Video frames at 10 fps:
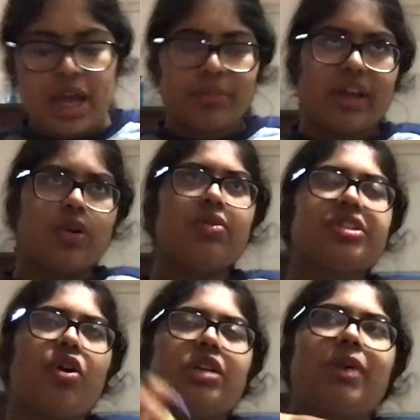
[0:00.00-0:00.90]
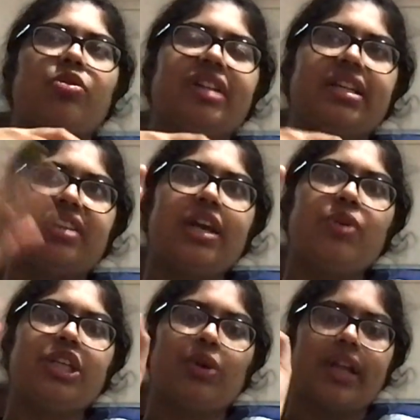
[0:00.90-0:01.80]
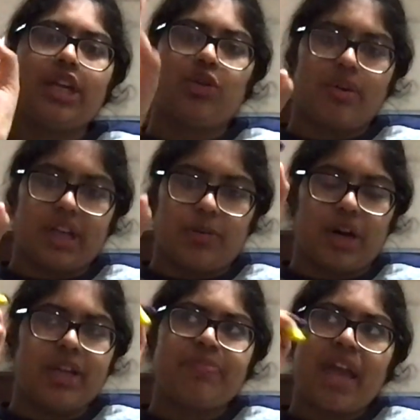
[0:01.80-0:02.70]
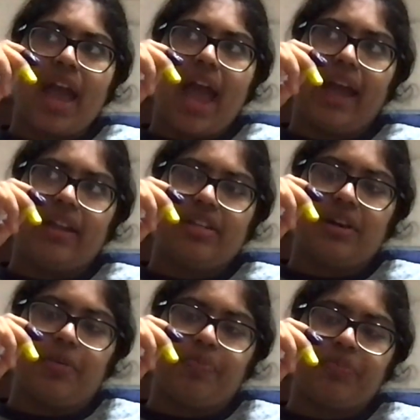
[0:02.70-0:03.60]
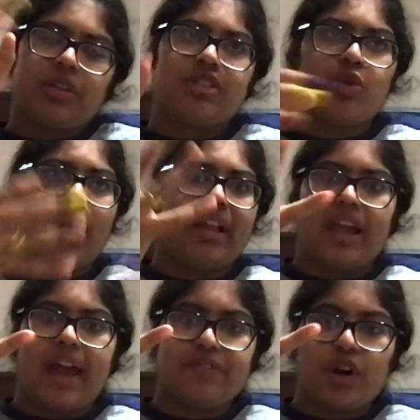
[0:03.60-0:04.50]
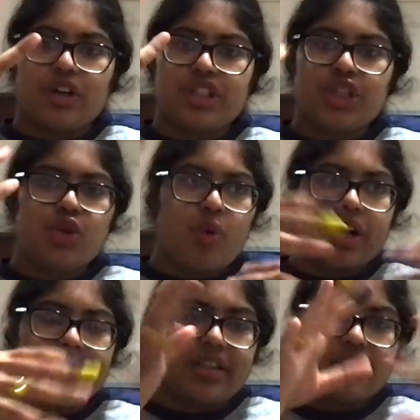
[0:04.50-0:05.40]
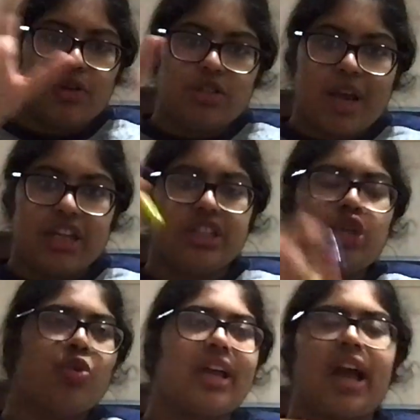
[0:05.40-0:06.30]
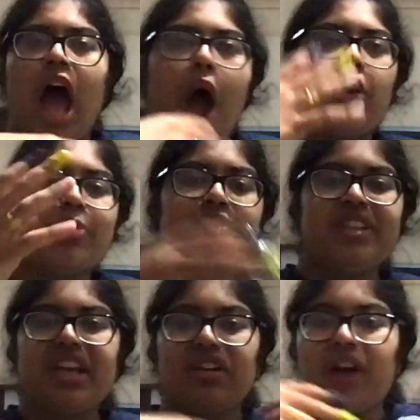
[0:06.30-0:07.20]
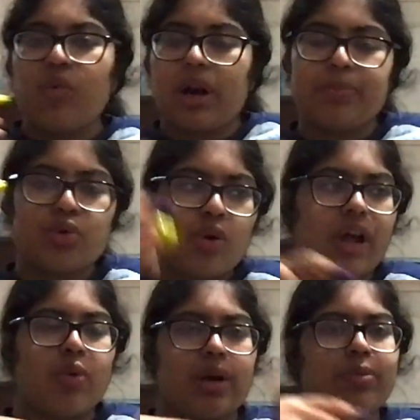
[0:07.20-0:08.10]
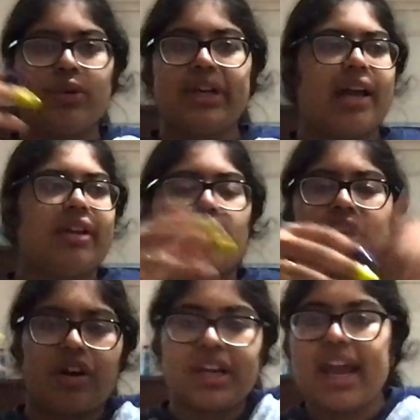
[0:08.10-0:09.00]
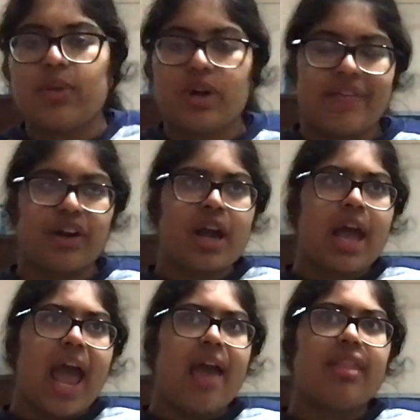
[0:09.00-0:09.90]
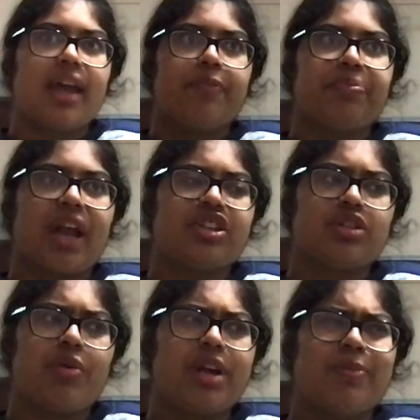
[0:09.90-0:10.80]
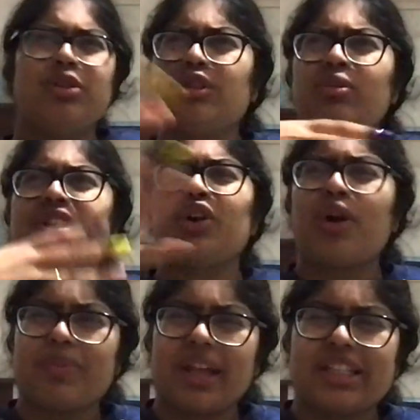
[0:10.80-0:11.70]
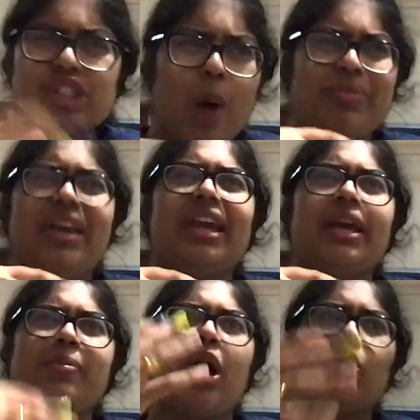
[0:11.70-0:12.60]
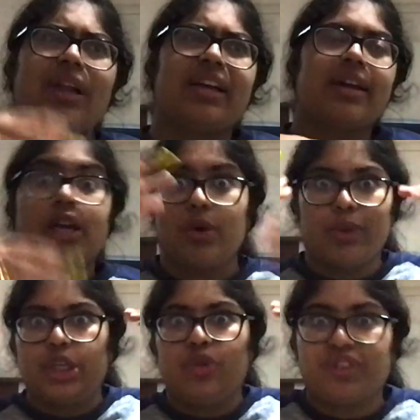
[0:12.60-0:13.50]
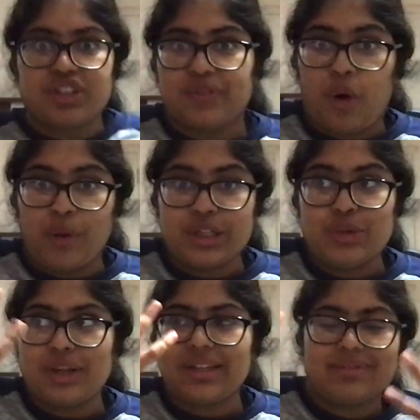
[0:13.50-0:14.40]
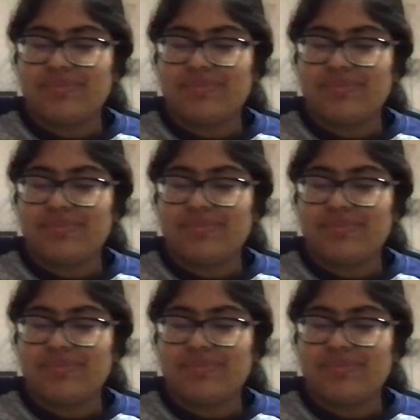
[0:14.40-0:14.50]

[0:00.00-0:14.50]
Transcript: But like what I was talking about was like, say when you were like growing up, right? And so at first you wanted like this huge mansion. You were like, I want a movie theater, I want a pool, I want a bowling alley, I want an arcade, whatever. And then as you're growing up, you slowly start like stop thinking about like, well, you first of all, you like